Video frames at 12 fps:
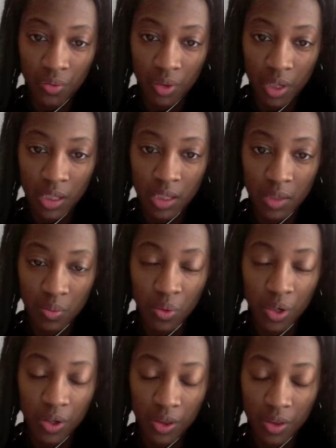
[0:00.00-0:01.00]
it's
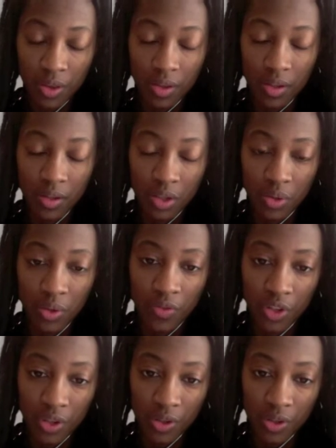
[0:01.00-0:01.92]
worth doing further